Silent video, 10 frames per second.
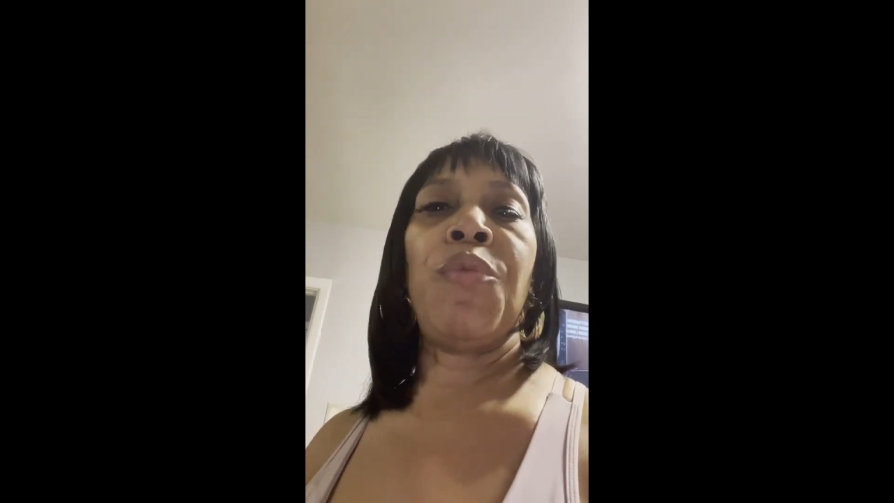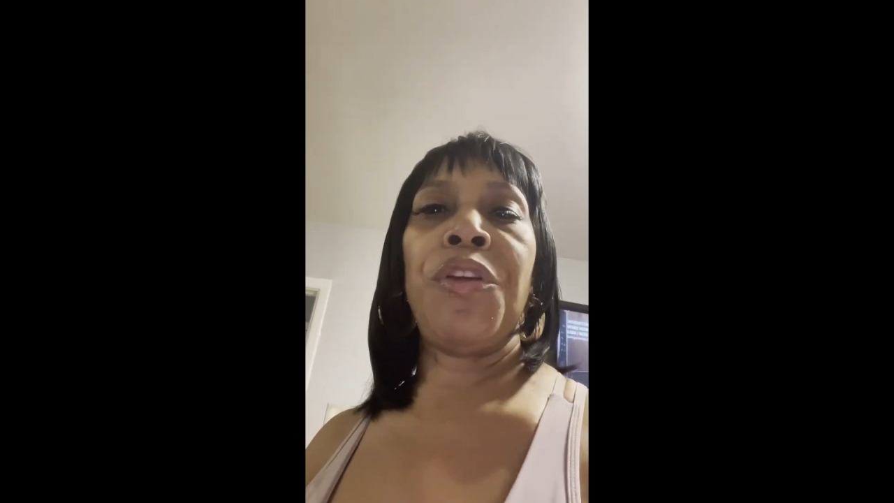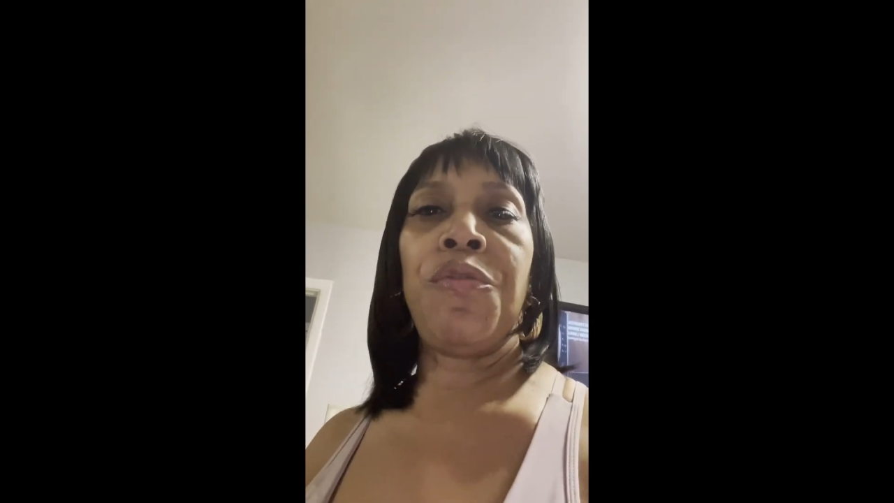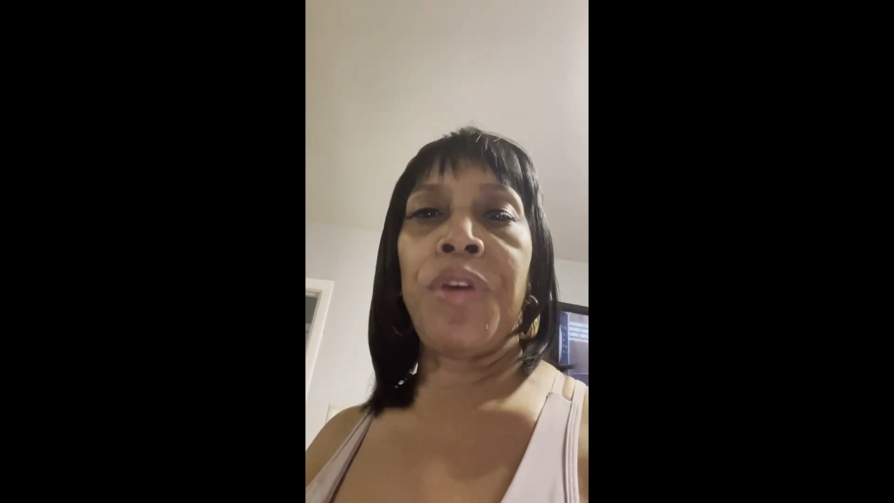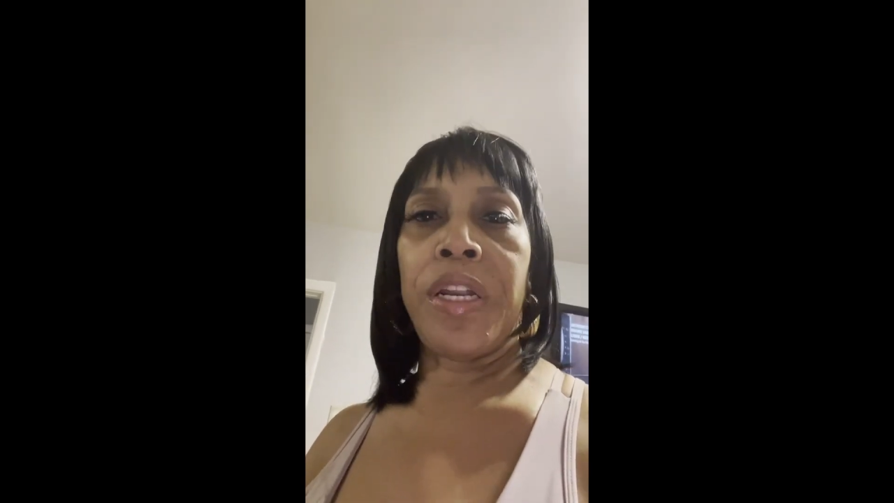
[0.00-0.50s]

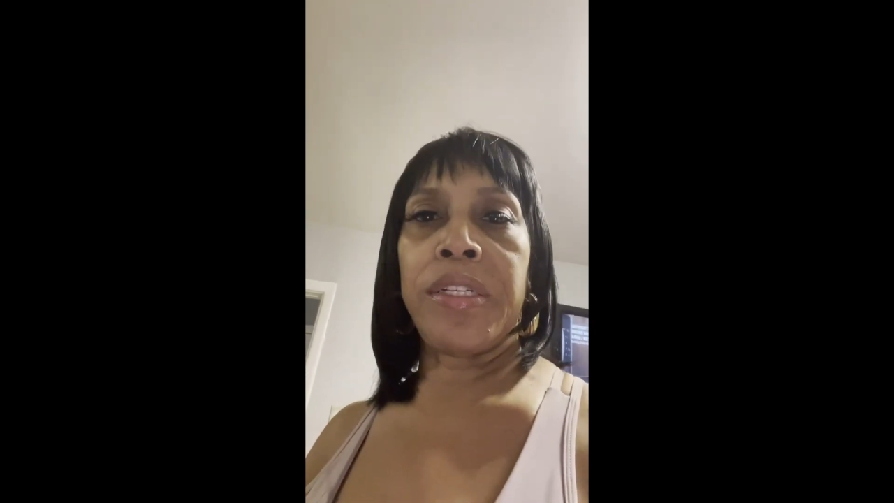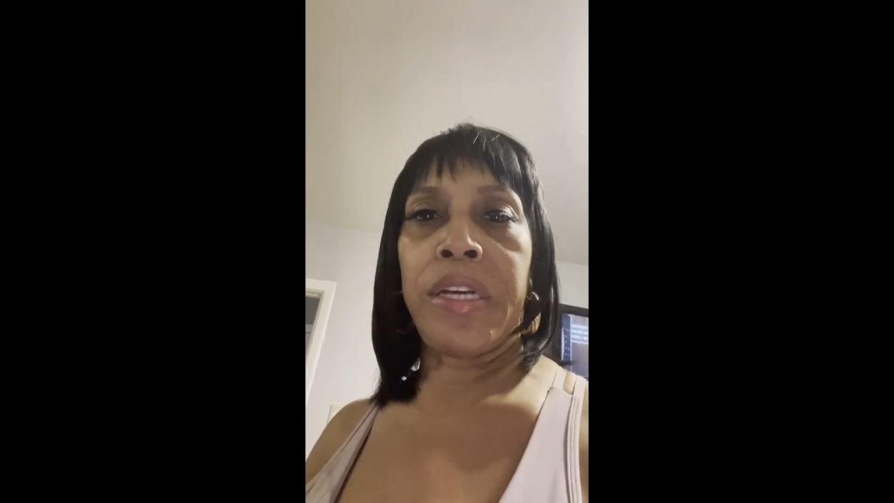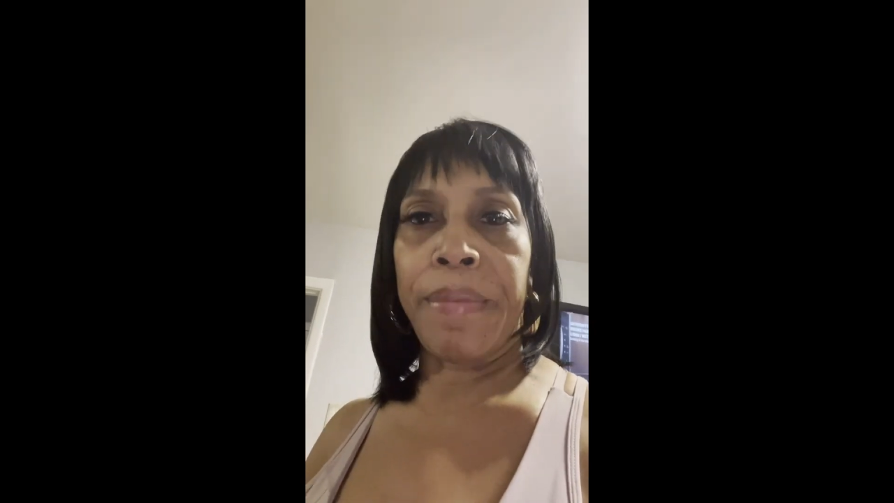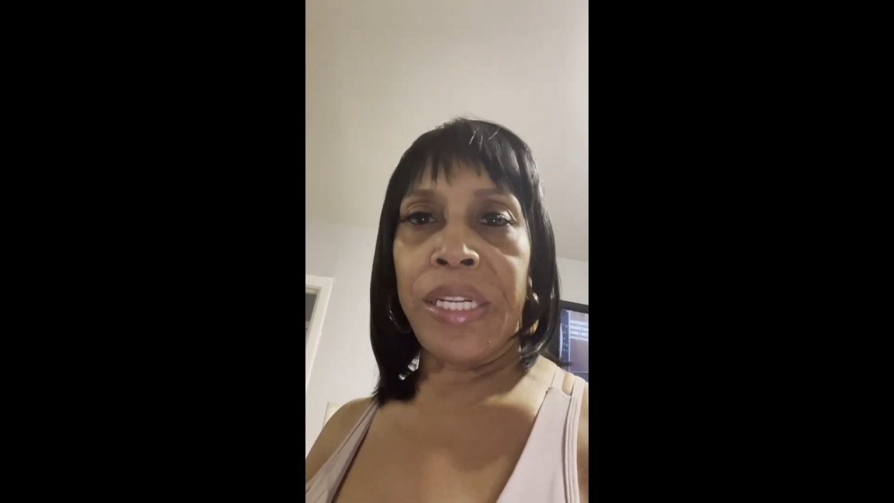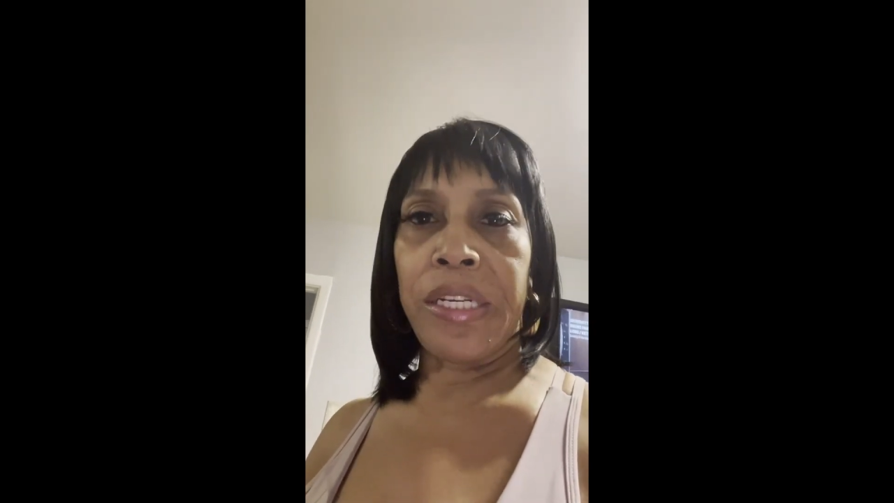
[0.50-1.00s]
when you get a
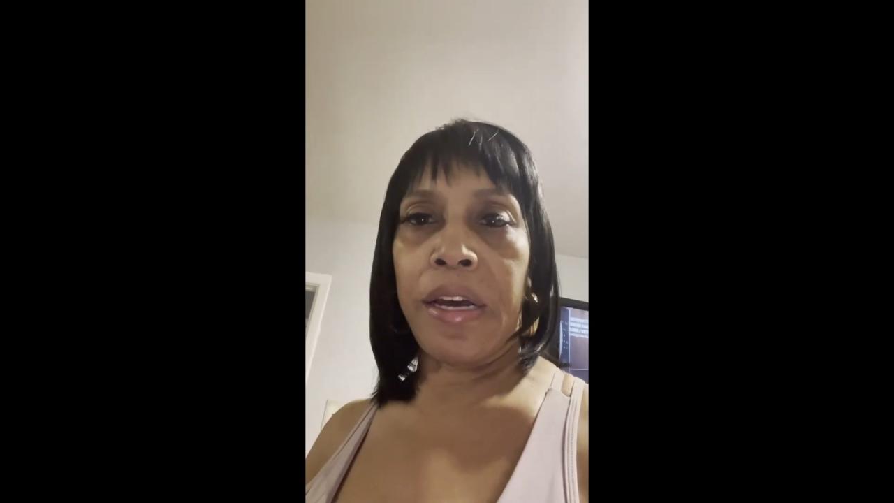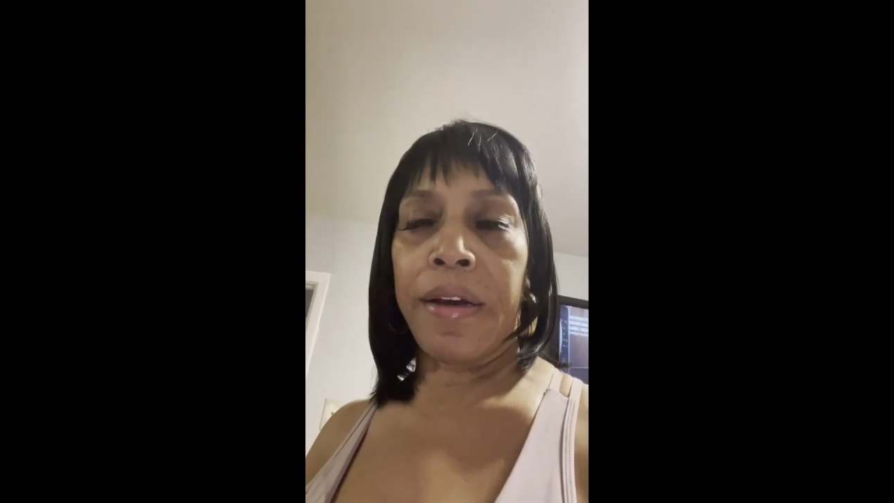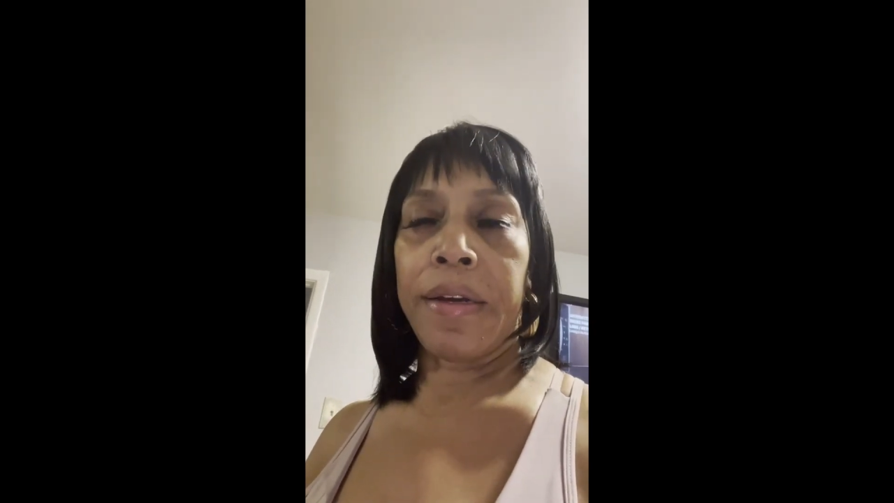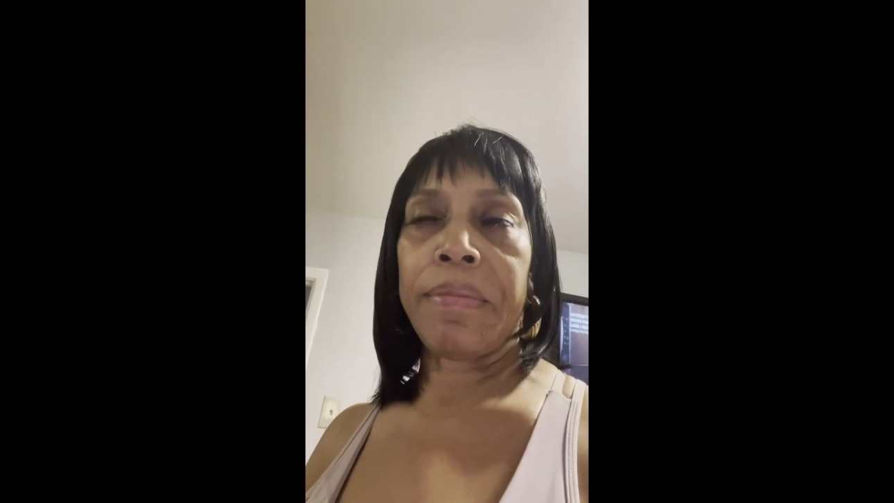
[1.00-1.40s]
tummy tuck